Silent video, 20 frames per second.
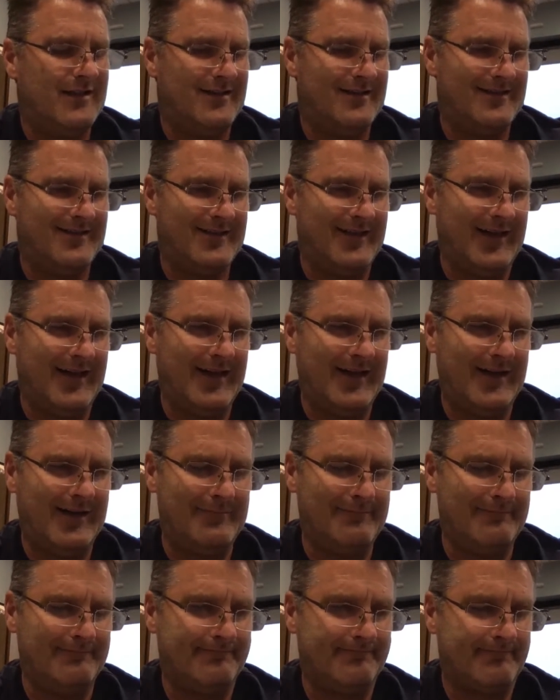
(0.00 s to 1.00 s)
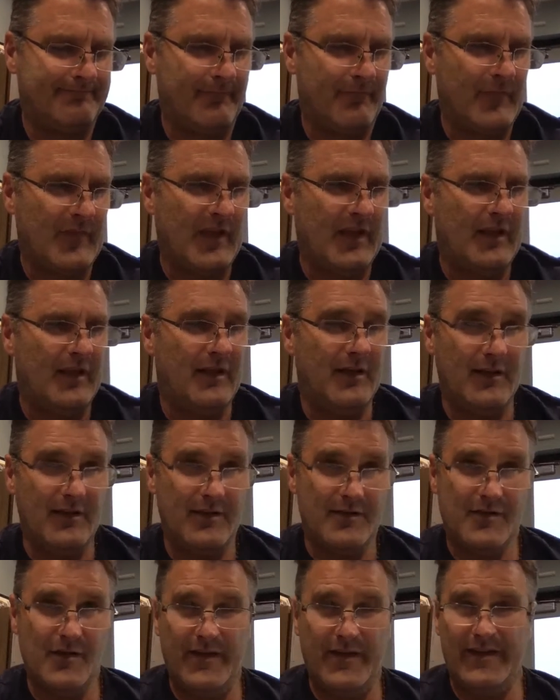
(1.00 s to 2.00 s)
Um,
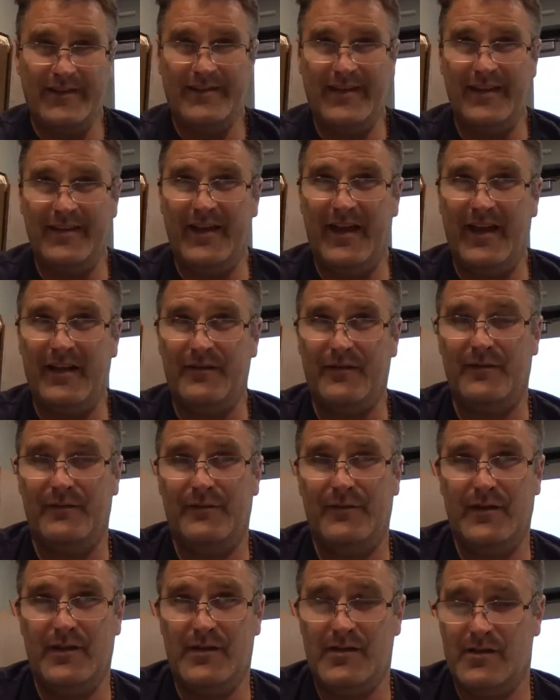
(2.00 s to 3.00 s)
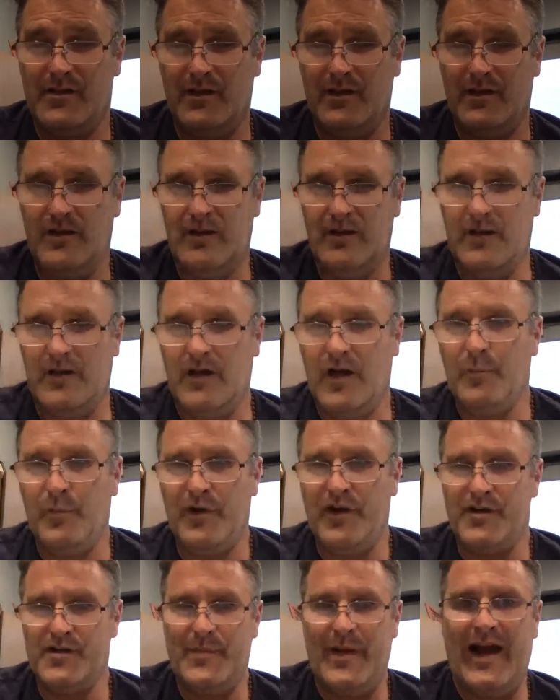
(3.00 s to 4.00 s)
so they did that a couple
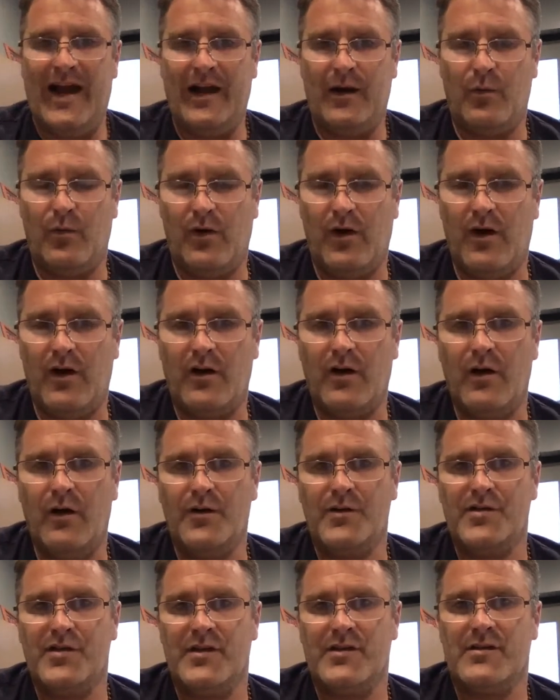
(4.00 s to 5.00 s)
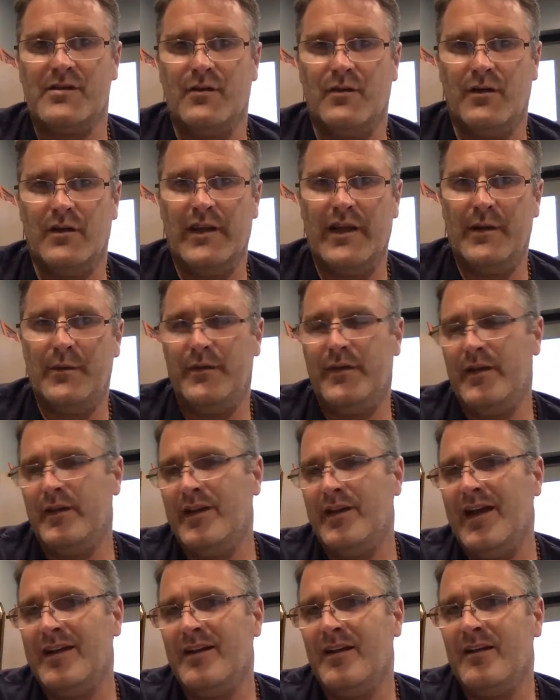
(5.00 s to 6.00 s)
years back where our coaches, or they, they're
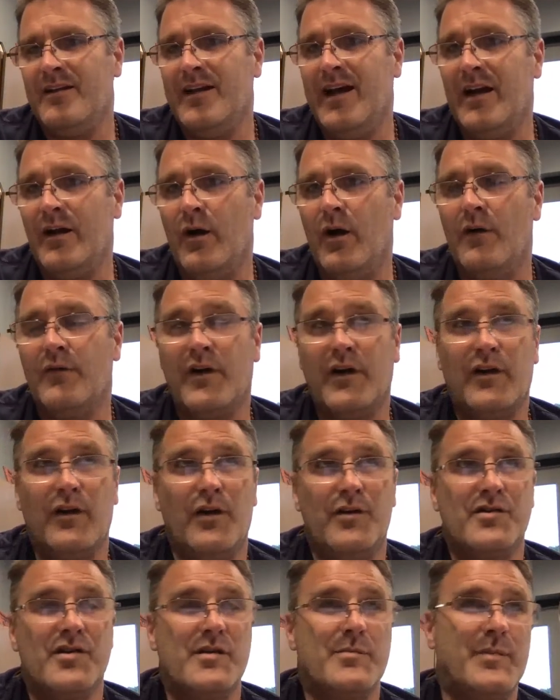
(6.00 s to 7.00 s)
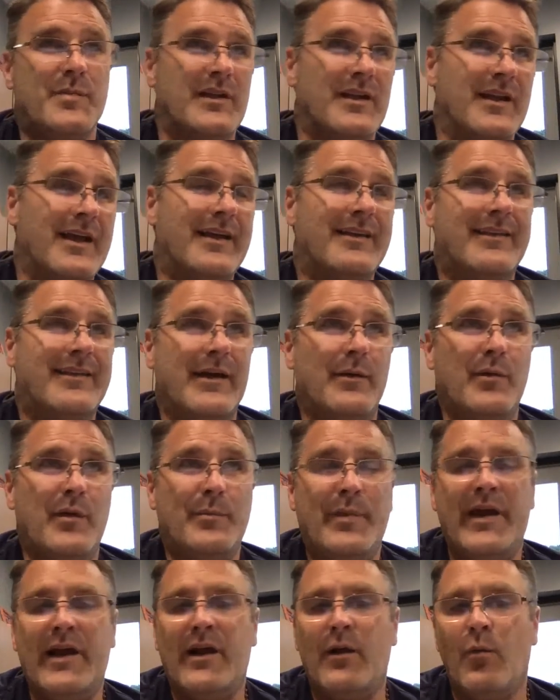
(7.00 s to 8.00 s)
not, not all of our coaches, but like they would
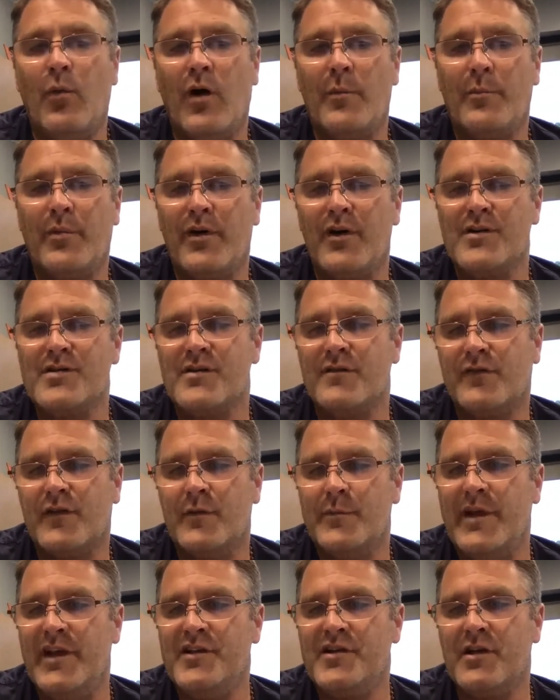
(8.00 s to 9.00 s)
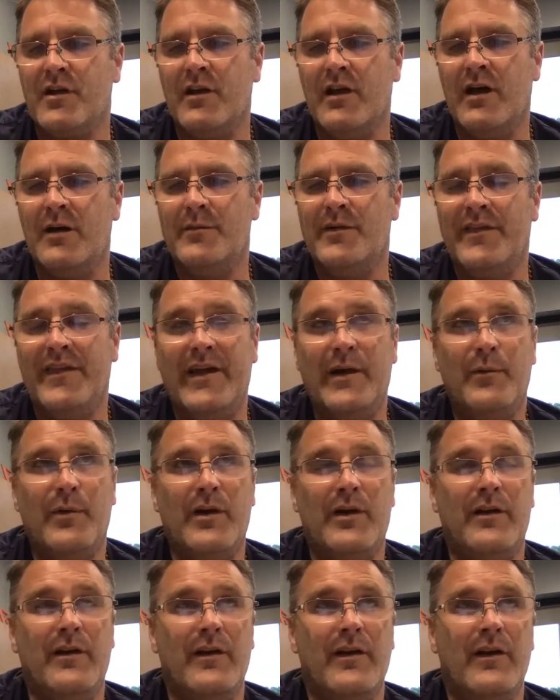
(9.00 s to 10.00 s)
pick one person from each club and they
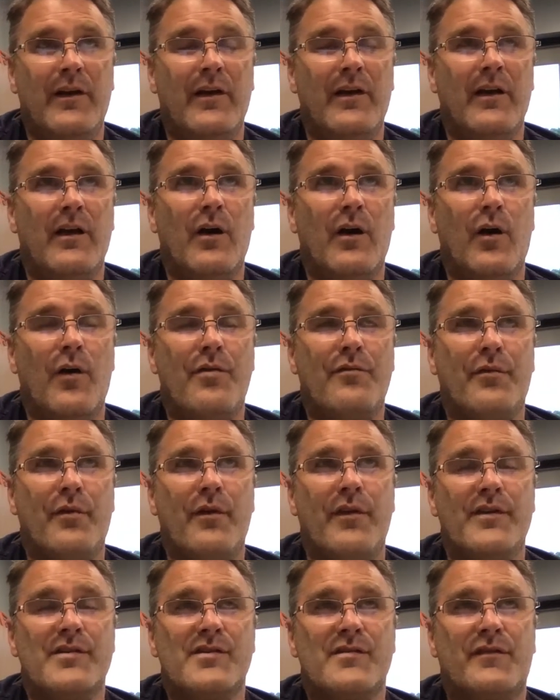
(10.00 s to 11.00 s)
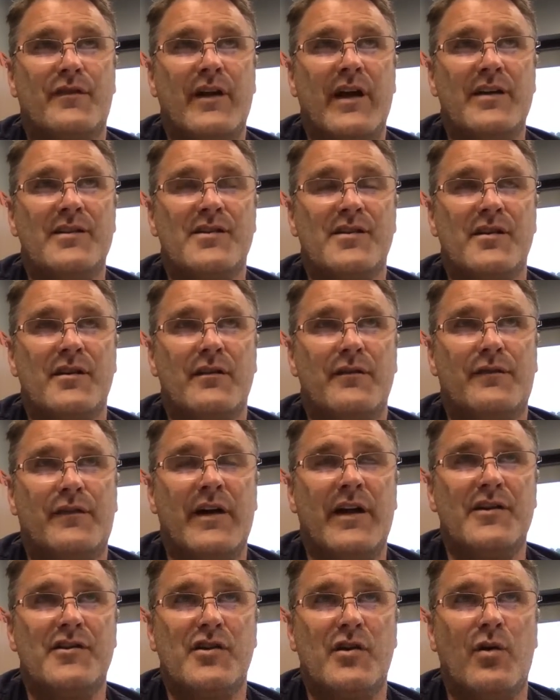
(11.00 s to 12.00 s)
would go through this French,
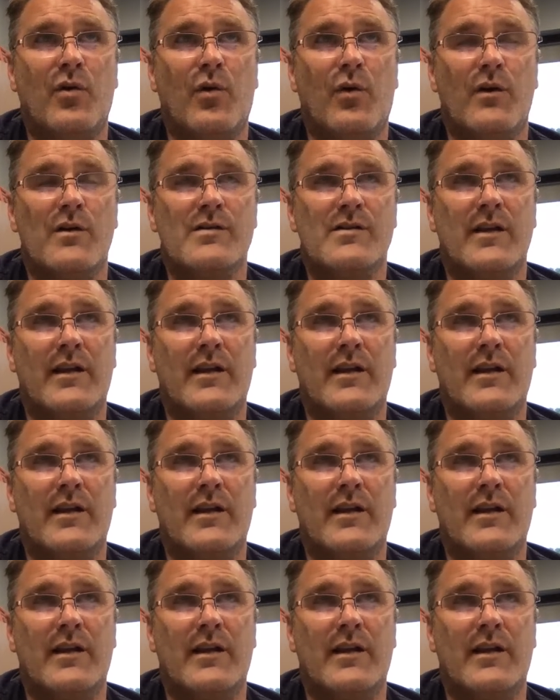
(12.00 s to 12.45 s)
French course.